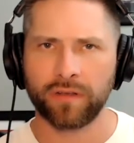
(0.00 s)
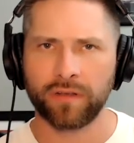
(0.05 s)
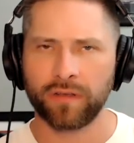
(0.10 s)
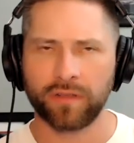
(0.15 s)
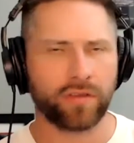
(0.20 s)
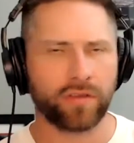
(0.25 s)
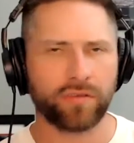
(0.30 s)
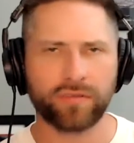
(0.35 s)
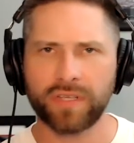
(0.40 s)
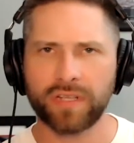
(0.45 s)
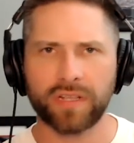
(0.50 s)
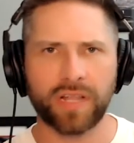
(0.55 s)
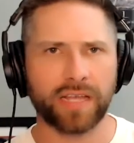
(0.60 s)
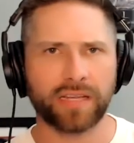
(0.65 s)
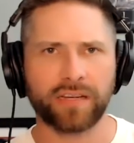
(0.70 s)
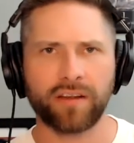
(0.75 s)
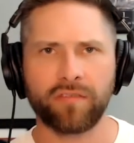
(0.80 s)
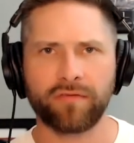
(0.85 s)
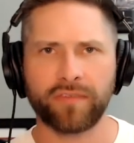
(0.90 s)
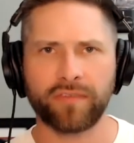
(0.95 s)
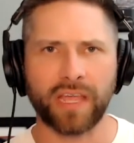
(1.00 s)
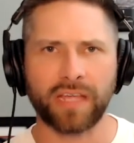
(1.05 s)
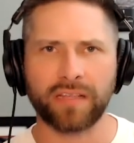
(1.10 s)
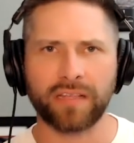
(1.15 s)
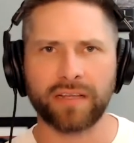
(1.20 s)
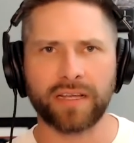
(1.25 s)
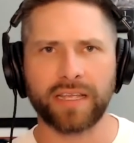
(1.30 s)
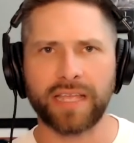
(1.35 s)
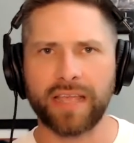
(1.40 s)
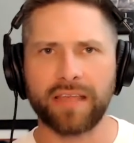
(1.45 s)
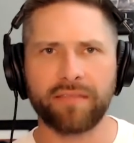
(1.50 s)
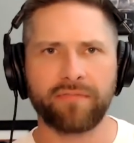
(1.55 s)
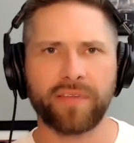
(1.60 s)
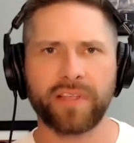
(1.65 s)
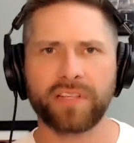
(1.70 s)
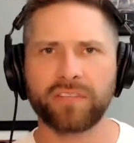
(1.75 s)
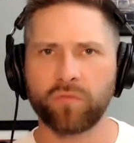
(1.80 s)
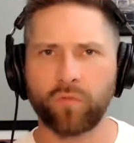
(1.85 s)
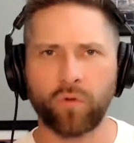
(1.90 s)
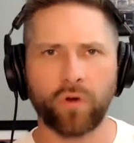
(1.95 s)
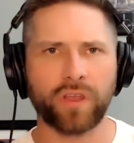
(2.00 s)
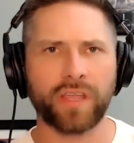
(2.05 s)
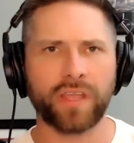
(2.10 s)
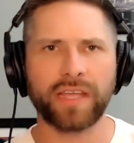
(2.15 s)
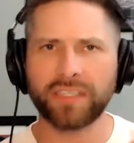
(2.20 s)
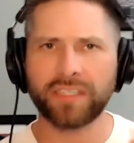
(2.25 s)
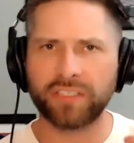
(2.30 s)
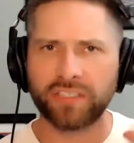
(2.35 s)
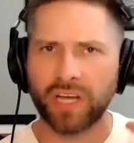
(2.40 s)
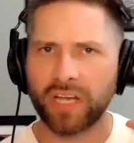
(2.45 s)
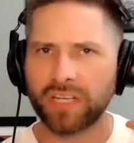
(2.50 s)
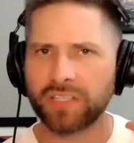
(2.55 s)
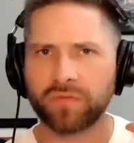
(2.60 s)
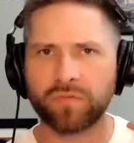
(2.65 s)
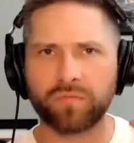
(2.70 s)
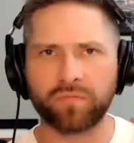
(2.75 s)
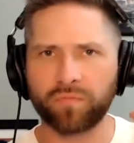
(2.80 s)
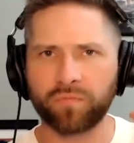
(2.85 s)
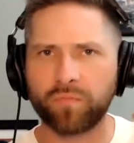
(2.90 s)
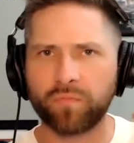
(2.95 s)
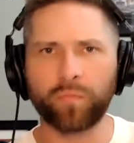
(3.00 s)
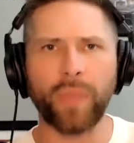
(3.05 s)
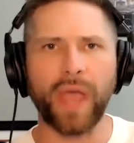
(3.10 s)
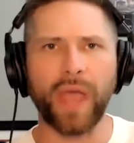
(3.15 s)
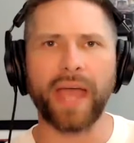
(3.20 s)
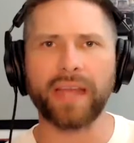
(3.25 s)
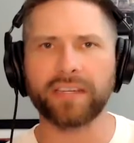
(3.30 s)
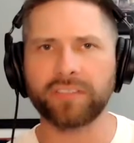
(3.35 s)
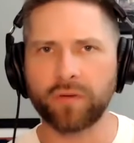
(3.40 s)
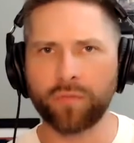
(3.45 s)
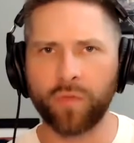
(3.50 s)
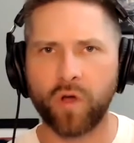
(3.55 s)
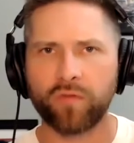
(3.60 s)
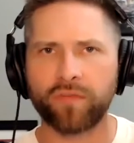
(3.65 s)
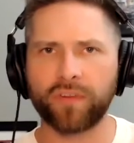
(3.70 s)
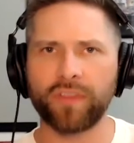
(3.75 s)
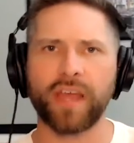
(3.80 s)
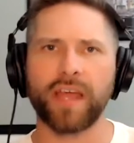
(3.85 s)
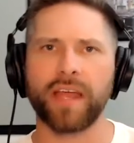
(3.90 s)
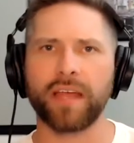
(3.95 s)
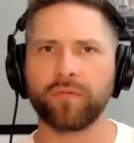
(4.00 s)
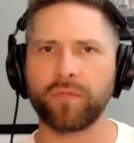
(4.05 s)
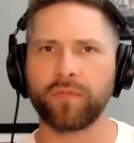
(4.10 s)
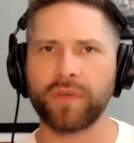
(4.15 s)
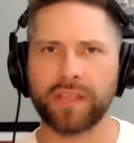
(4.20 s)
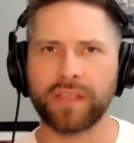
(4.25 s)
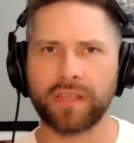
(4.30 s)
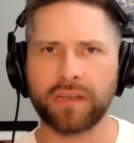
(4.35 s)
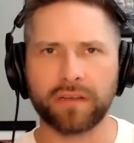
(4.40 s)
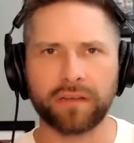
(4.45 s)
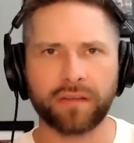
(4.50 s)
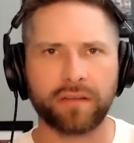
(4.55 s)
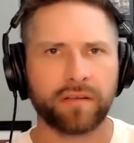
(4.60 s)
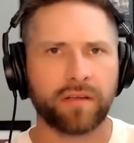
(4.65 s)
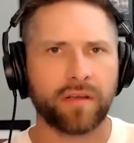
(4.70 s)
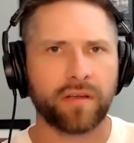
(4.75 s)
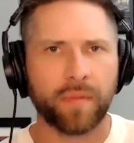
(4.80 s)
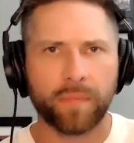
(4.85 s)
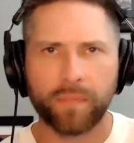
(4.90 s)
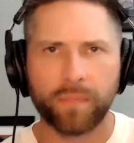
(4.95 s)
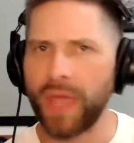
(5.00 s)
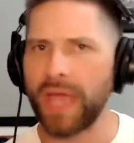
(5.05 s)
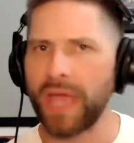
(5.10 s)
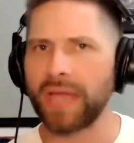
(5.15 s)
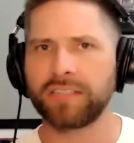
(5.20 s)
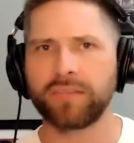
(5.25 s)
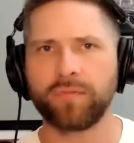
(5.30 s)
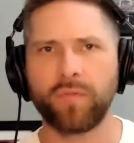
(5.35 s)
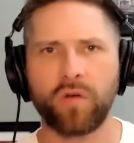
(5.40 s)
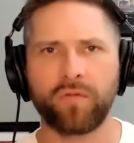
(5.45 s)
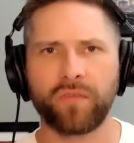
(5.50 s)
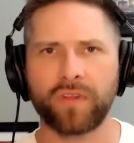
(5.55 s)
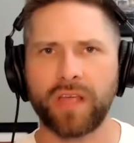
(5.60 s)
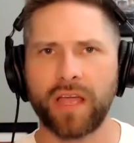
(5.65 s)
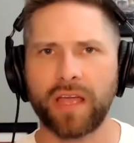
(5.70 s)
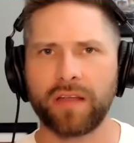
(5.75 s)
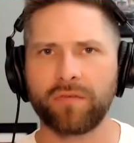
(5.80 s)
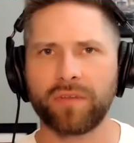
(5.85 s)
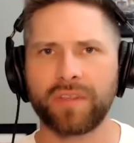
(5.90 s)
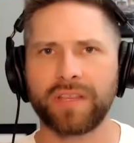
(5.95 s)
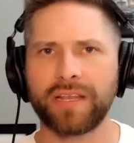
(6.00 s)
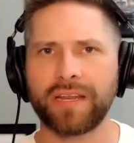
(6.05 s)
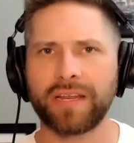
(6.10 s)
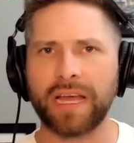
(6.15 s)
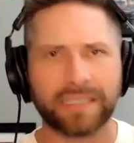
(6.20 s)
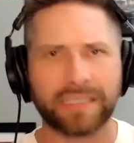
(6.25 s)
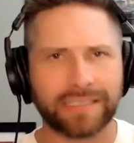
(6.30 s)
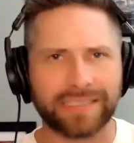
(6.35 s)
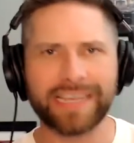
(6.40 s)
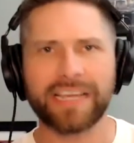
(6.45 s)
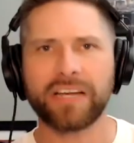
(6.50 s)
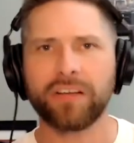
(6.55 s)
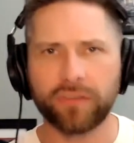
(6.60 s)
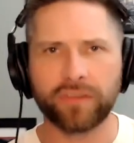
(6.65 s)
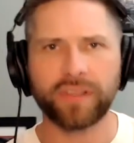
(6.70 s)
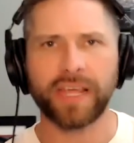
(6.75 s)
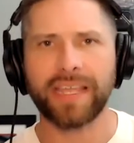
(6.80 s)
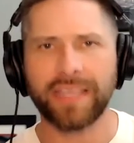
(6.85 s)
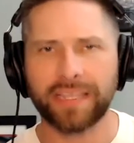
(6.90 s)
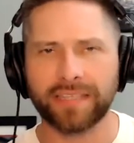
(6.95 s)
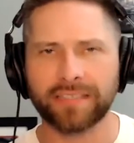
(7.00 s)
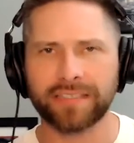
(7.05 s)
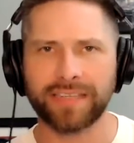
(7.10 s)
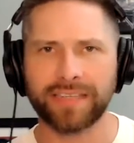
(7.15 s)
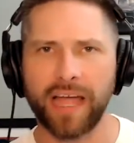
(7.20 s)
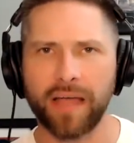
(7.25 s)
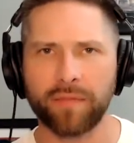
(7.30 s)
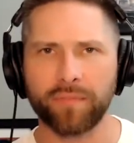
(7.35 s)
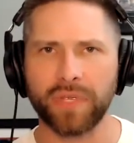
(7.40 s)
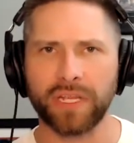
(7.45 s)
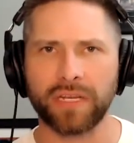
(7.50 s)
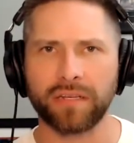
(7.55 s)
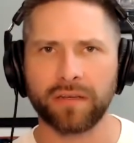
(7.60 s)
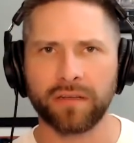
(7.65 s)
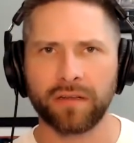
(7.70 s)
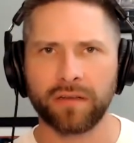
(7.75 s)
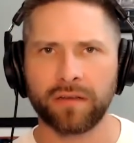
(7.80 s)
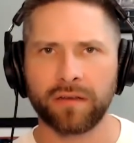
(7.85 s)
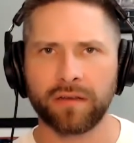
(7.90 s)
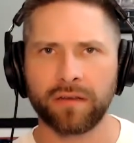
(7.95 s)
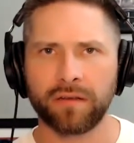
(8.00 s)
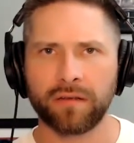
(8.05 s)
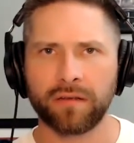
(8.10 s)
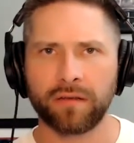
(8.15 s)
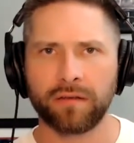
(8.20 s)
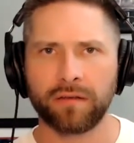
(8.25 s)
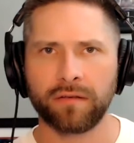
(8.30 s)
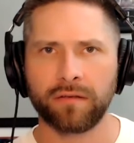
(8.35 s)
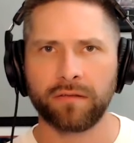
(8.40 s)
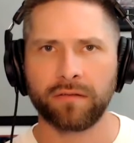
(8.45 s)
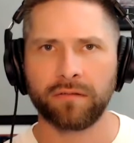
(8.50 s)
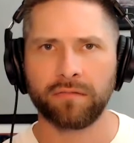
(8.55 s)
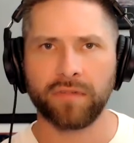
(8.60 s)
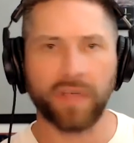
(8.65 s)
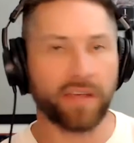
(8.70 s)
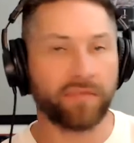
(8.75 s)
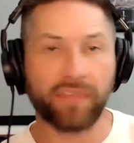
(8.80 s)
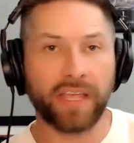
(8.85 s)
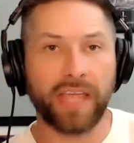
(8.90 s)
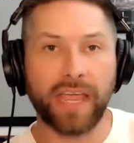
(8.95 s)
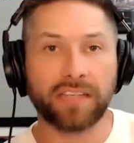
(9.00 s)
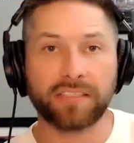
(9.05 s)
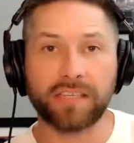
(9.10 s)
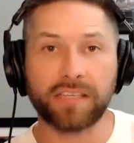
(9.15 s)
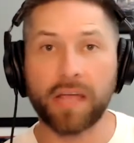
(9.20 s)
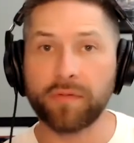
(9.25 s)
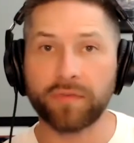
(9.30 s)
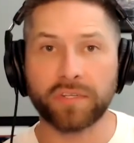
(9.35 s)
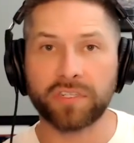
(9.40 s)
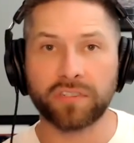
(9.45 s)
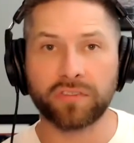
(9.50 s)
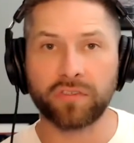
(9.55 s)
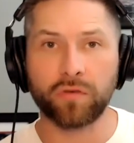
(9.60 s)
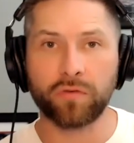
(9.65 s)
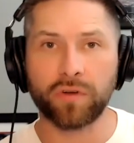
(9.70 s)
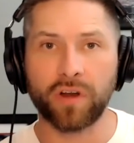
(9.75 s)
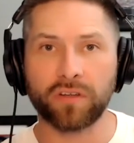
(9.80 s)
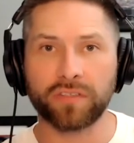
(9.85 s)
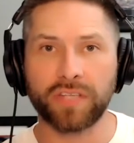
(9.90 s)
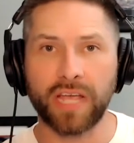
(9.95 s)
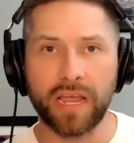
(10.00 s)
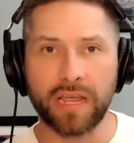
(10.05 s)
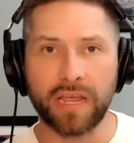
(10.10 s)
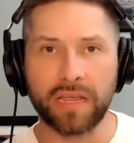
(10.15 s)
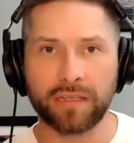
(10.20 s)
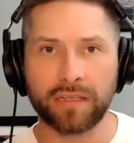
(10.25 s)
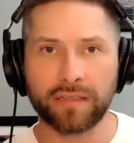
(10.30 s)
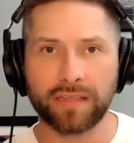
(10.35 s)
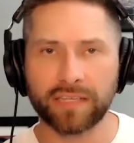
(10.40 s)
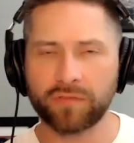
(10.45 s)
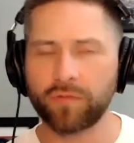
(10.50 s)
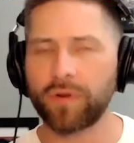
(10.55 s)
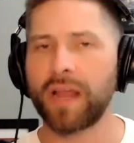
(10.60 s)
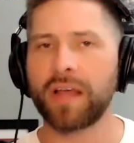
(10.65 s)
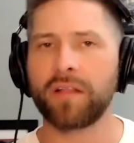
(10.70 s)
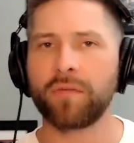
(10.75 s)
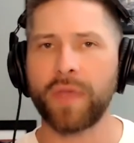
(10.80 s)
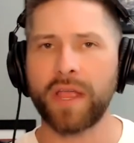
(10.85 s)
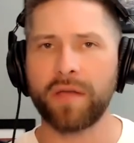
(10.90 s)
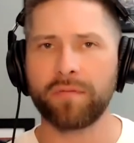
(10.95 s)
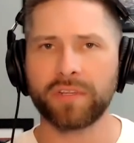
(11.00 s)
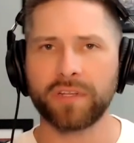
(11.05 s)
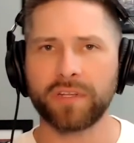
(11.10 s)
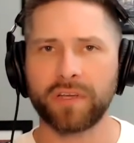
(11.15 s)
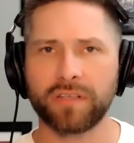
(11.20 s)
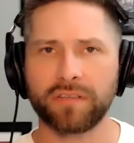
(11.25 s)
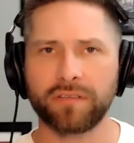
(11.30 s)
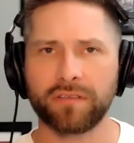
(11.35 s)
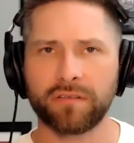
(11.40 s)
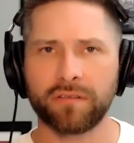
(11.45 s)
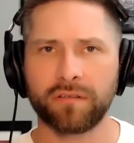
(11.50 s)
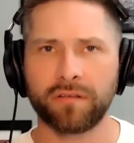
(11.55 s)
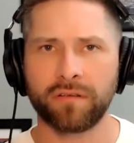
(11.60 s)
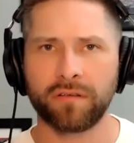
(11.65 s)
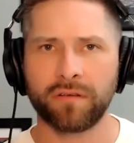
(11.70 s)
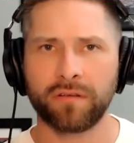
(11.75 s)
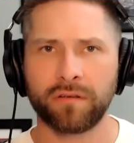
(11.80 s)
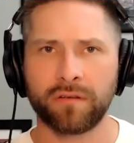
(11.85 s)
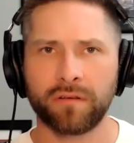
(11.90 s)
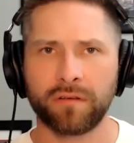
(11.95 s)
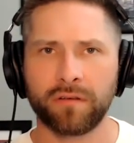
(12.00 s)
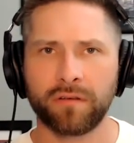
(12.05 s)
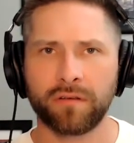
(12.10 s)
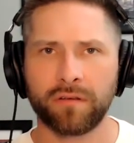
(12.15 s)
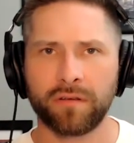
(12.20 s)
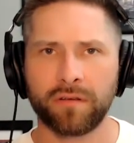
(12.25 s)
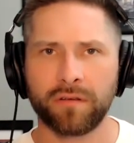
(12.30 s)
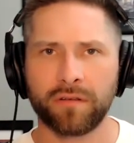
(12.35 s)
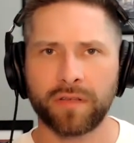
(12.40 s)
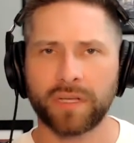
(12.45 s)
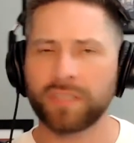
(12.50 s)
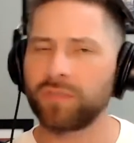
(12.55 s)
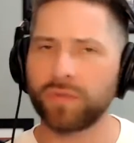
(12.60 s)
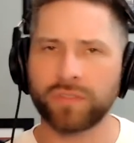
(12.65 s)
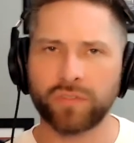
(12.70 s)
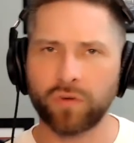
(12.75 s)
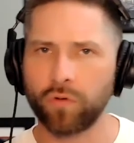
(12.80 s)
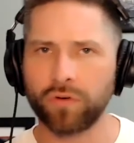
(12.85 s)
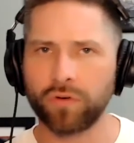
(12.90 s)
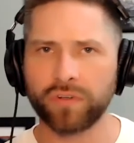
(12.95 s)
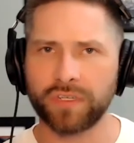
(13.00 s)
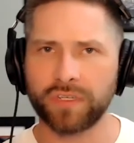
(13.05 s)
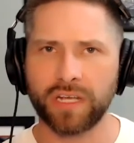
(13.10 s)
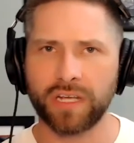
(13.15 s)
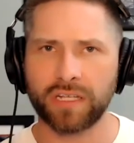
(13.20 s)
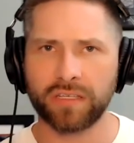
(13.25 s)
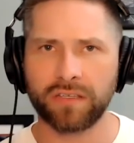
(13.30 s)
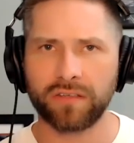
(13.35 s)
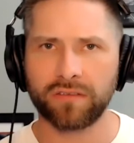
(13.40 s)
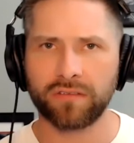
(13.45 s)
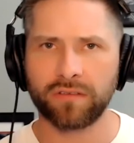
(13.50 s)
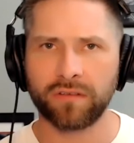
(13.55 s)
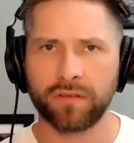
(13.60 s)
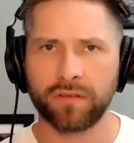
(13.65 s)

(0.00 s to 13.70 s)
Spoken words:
Use it like Novocaine. Like, if it's working, just bash them over the head with it. Bash them over the head with it until they can stop it. If they can't stop it, just do it all day. That's what Alabama does. That's what Georgia does.